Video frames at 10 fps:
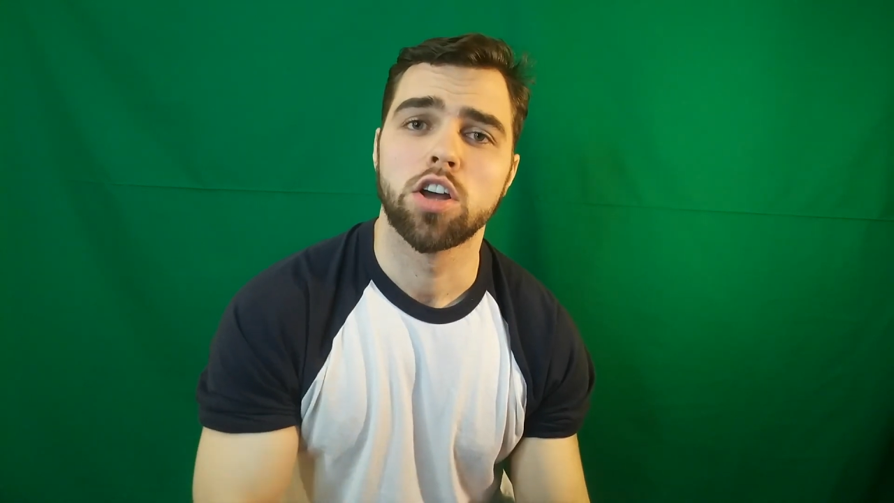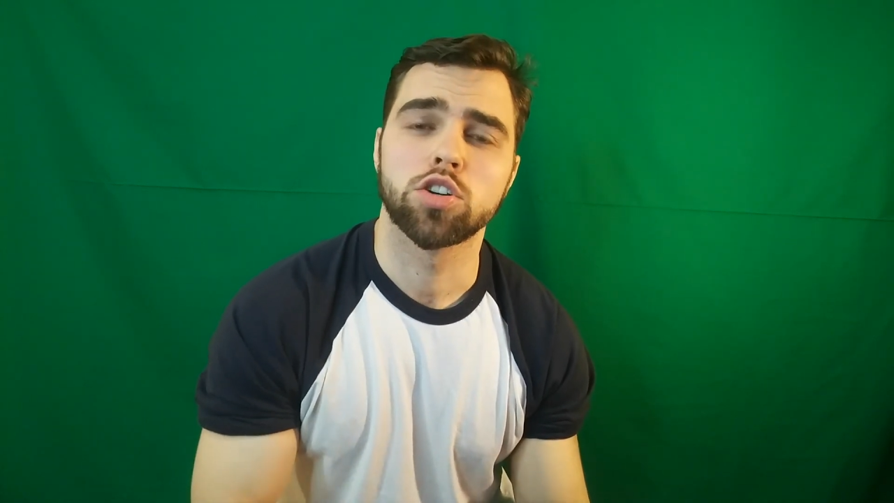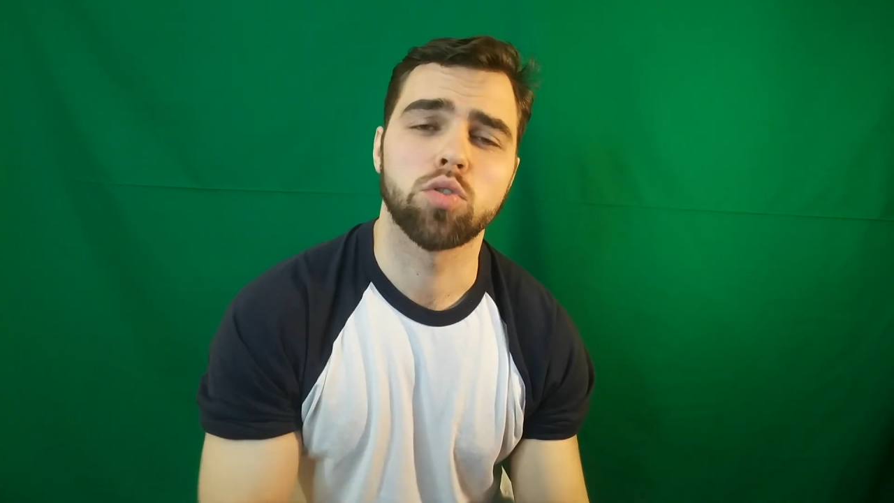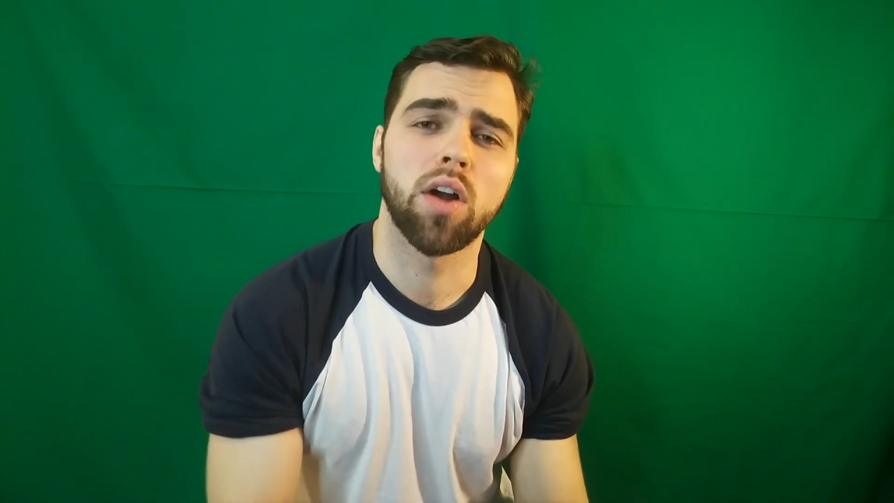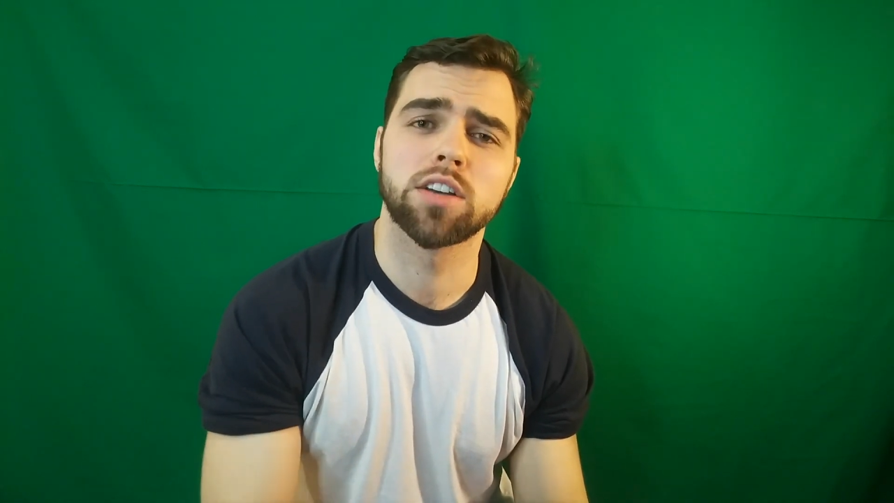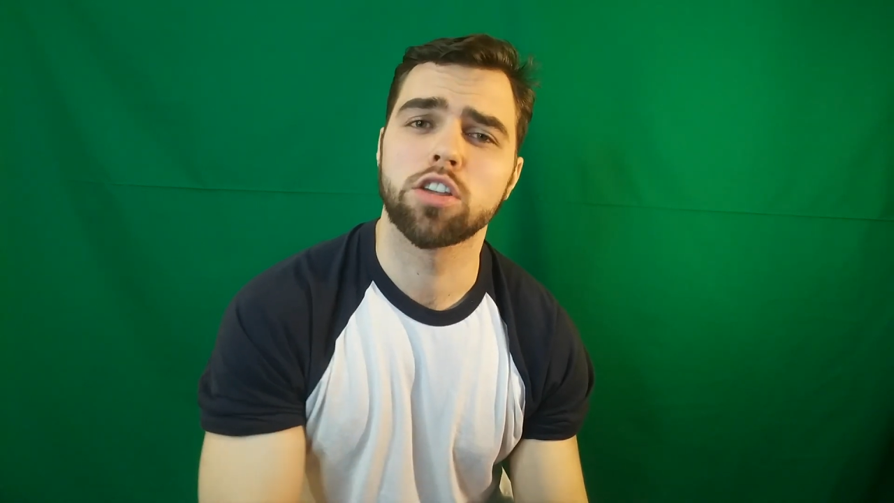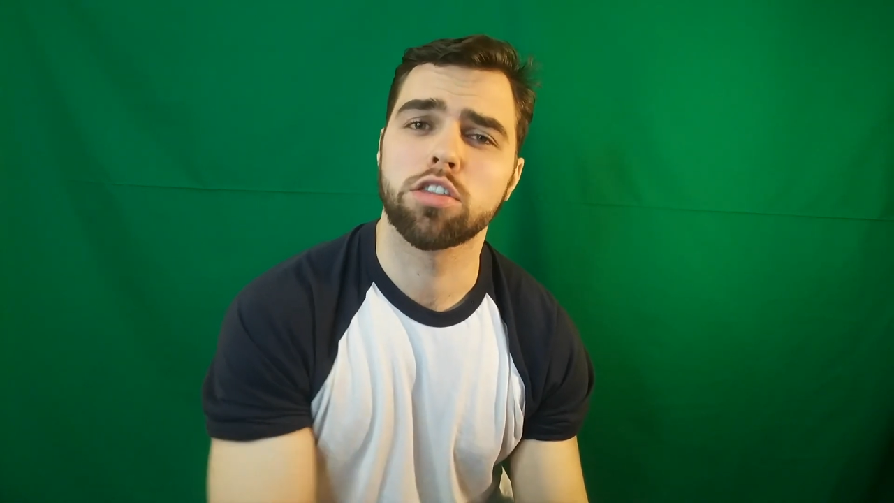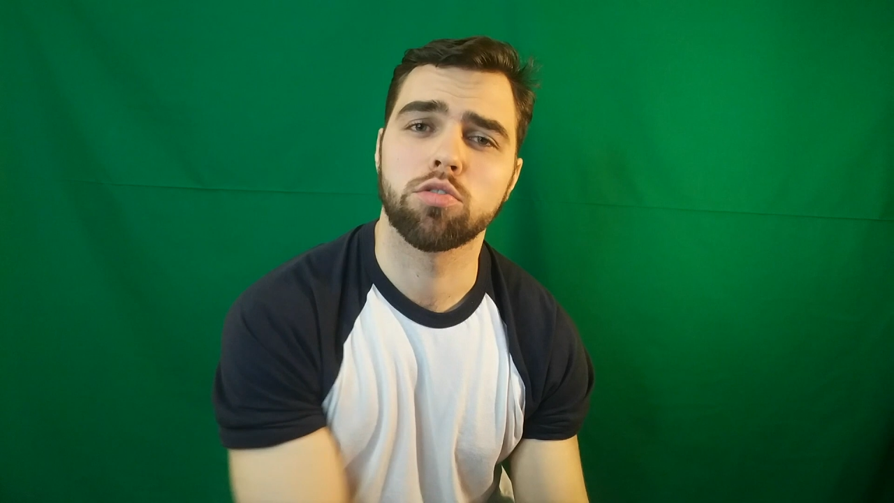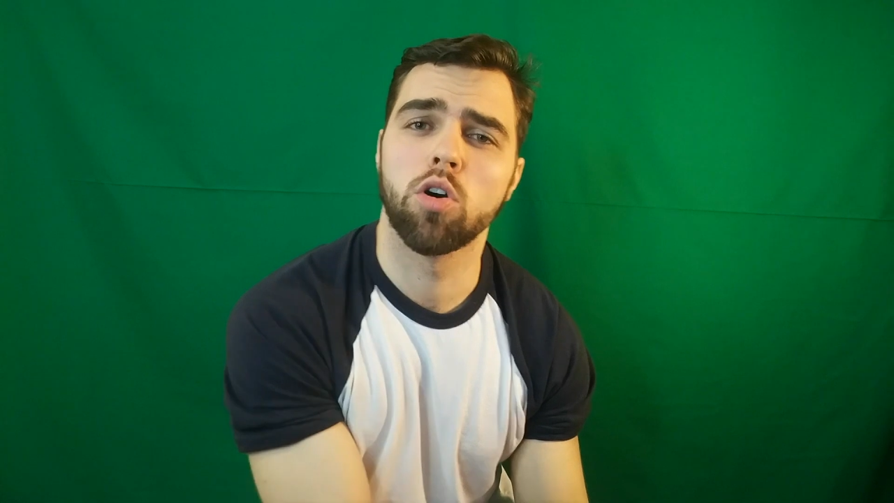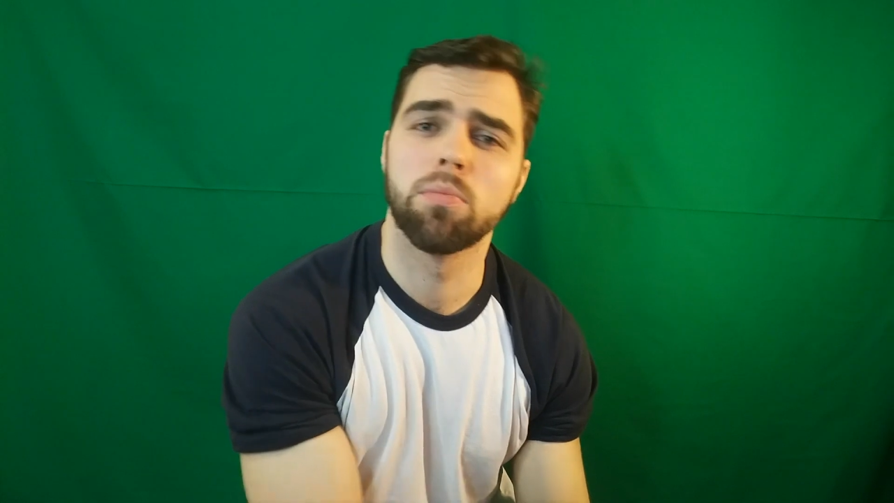trying to
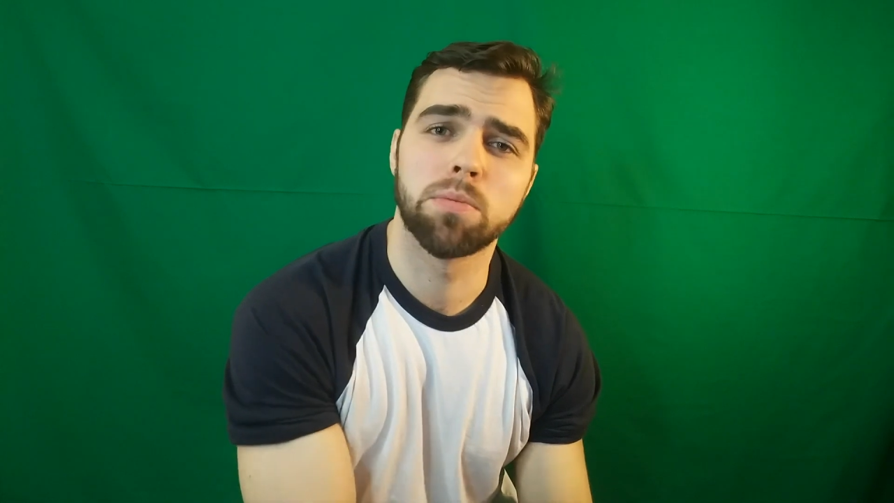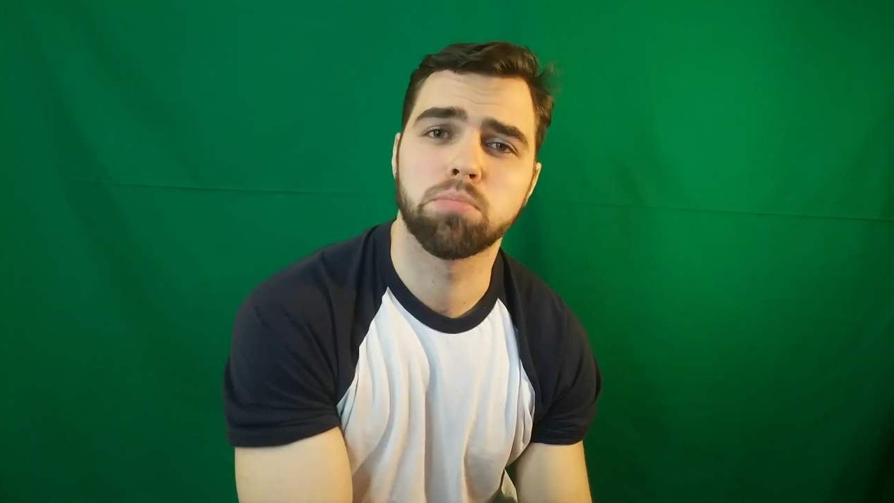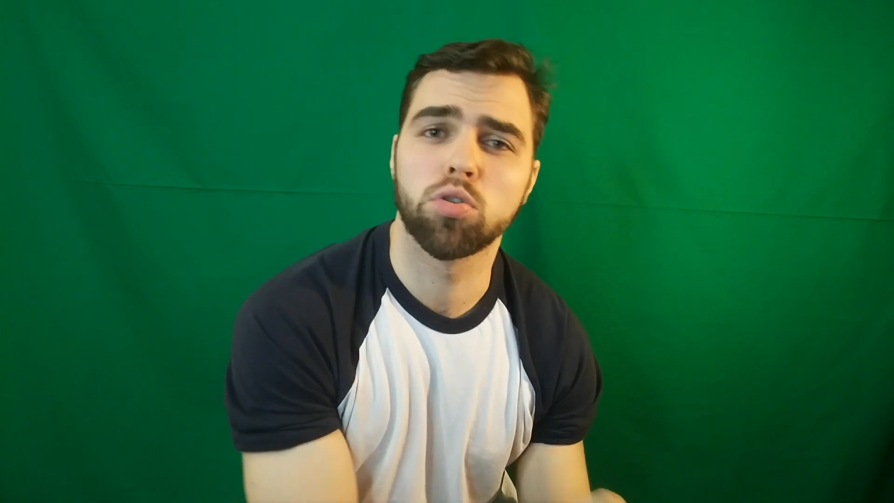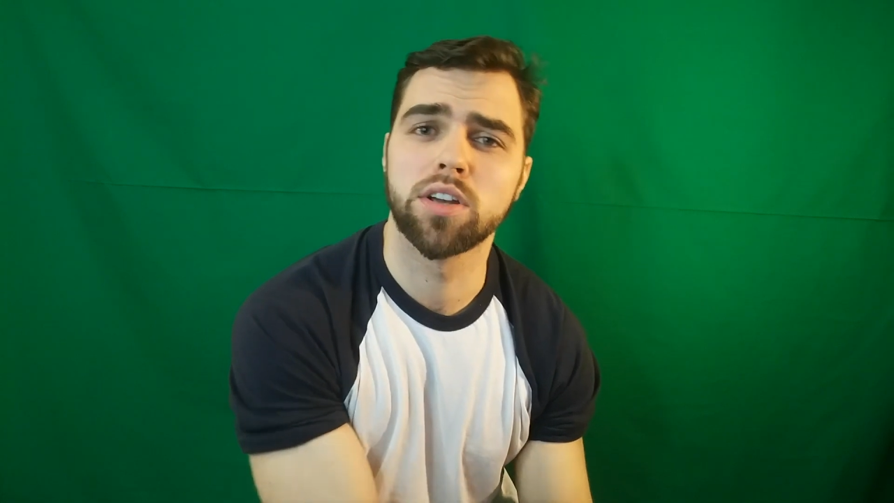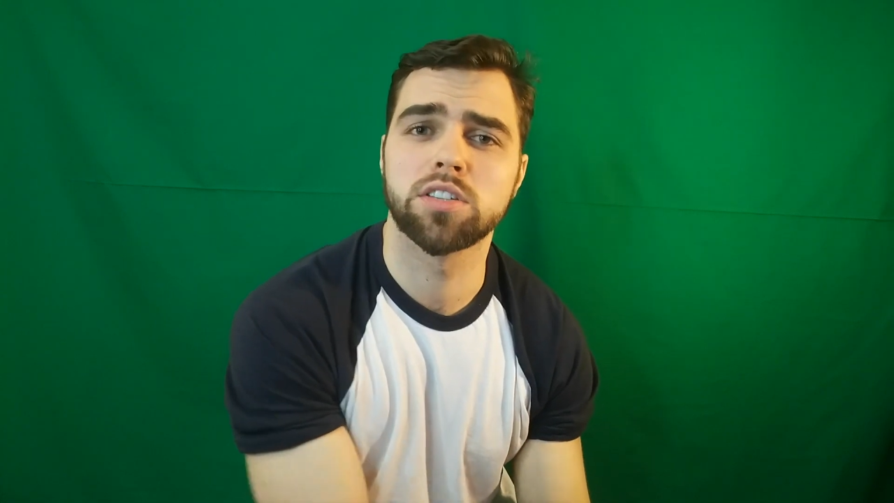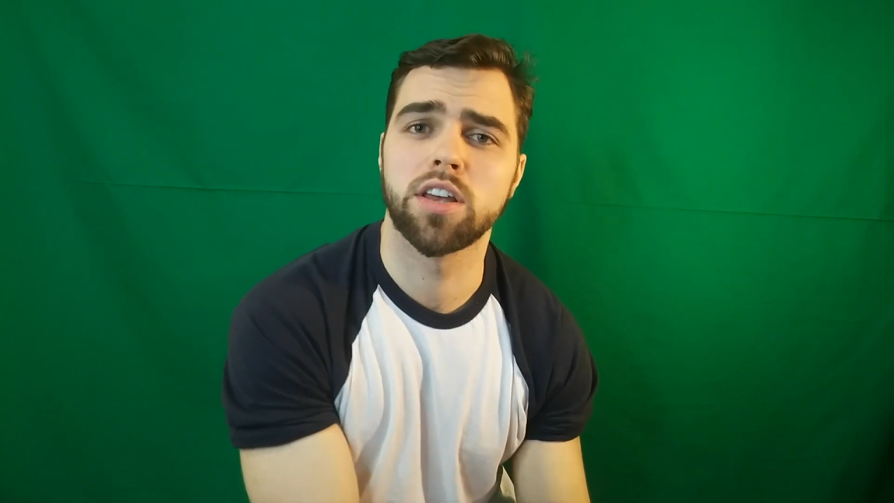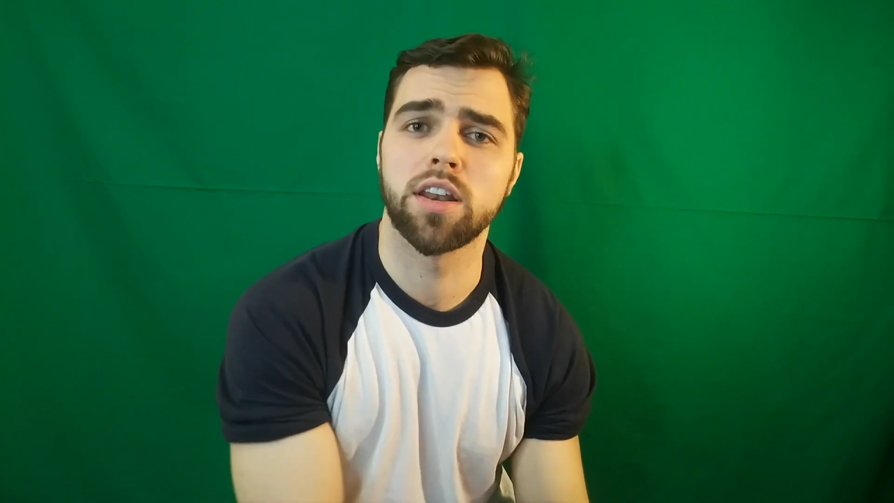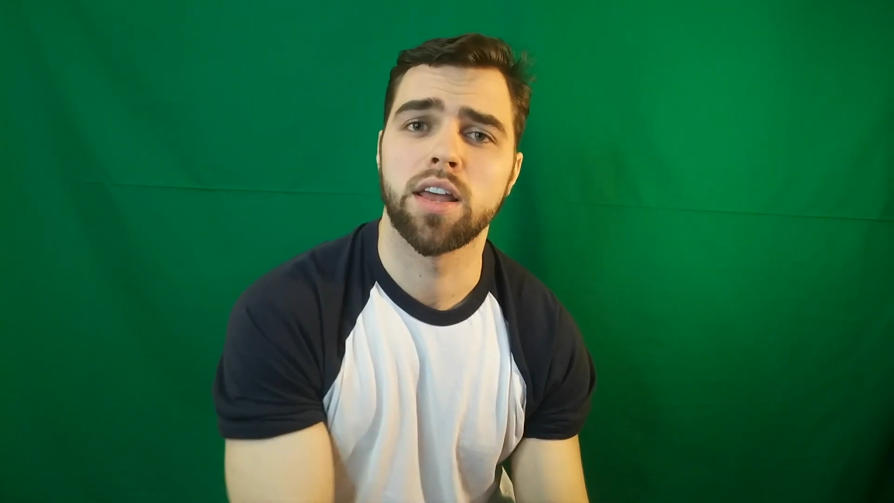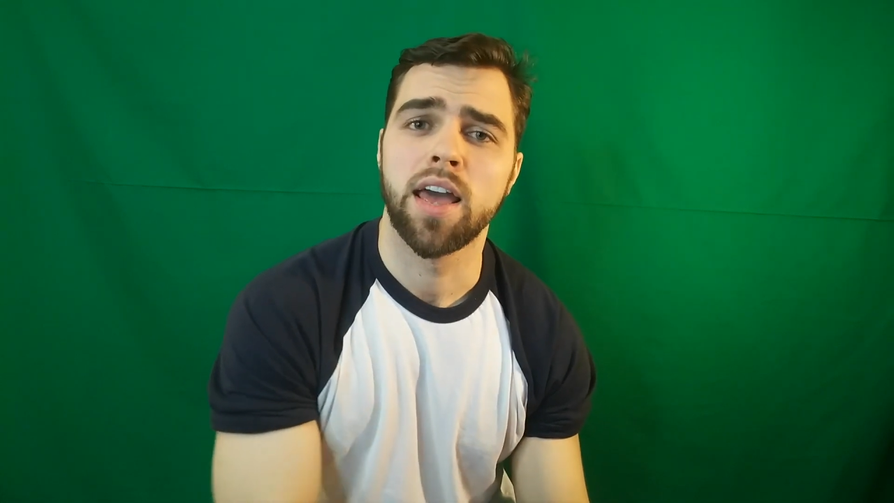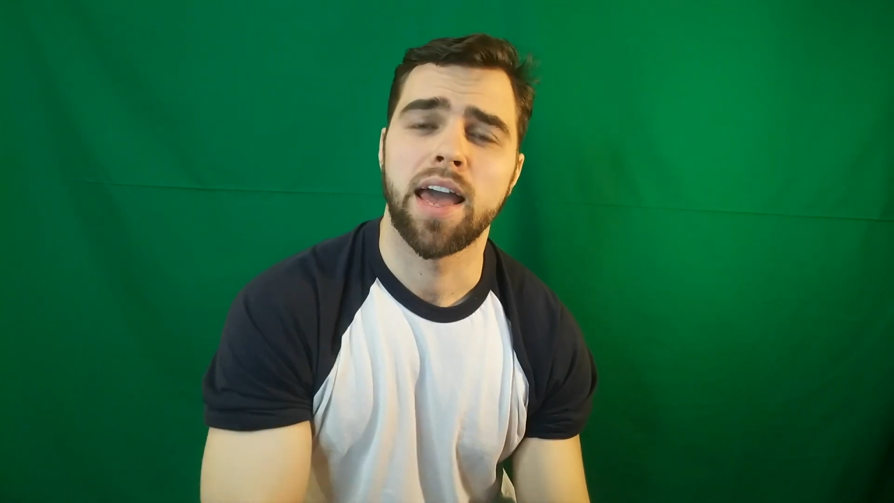throw him in prison